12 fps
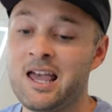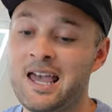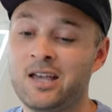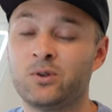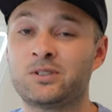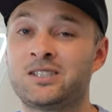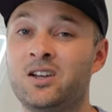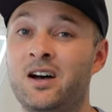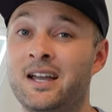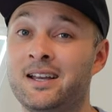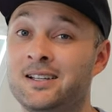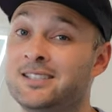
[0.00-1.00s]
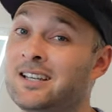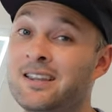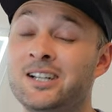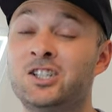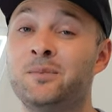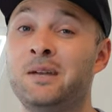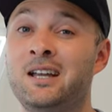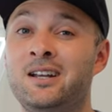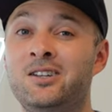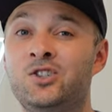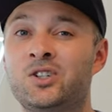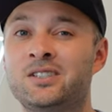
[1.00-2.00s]
Eels Tigers, that should be an
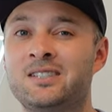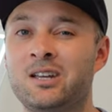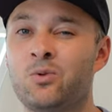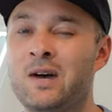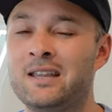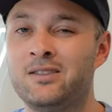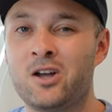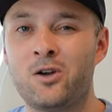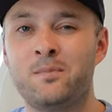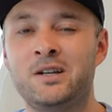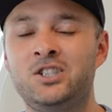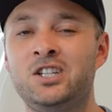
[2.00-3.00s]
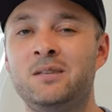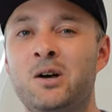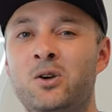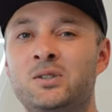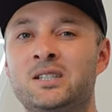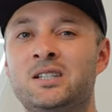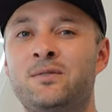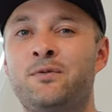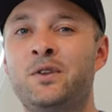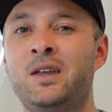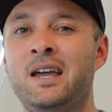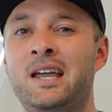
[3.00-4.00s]
interesting one. No Mitchy Moses
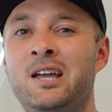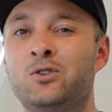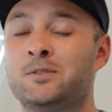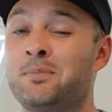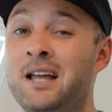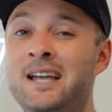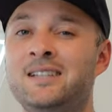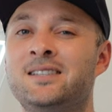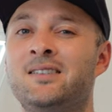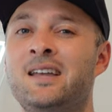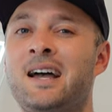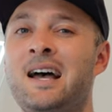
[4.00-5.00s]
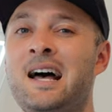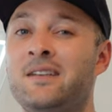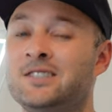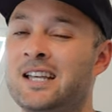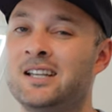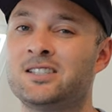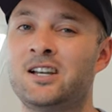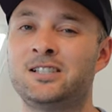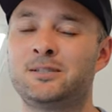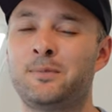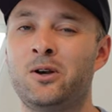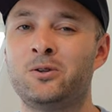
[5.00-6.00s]
for the Eels. Blazing the halves, as I
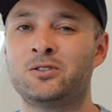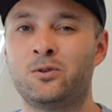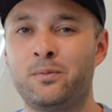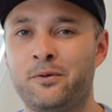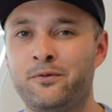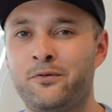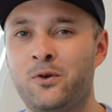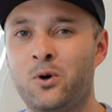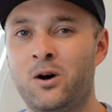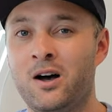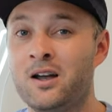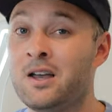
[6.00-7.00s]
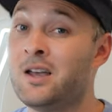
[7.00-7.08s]
spoke to before.